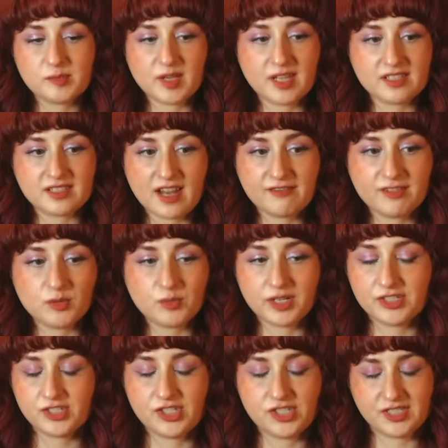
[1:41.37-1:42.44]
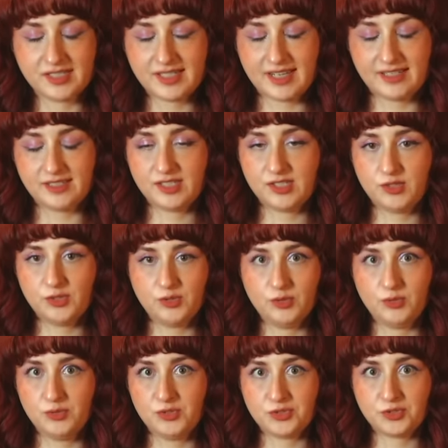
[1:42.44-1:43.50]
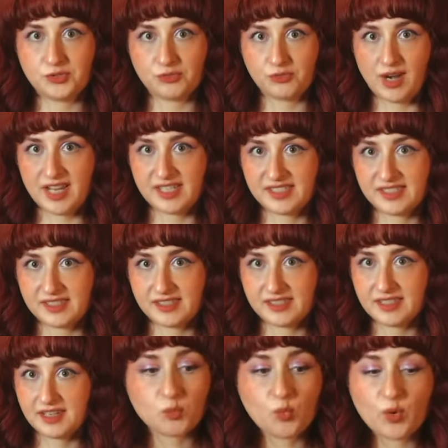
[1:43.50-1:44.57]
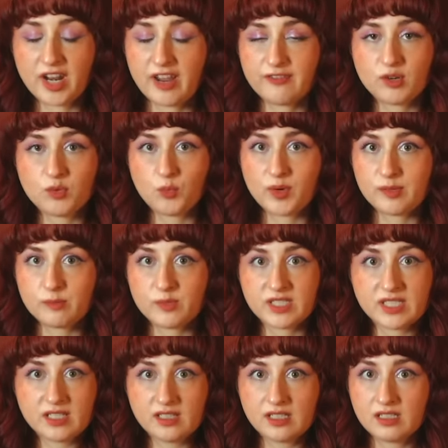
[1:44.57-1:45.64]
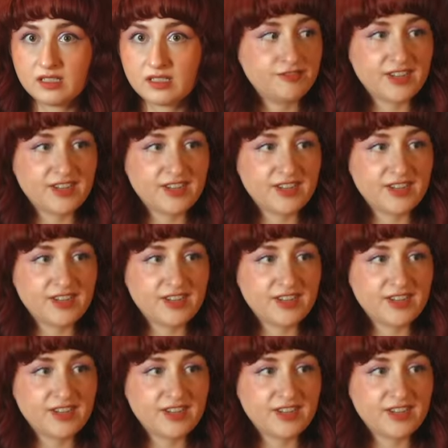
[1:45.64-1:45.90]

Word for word: because everyone just tends to dress whatever whimsy,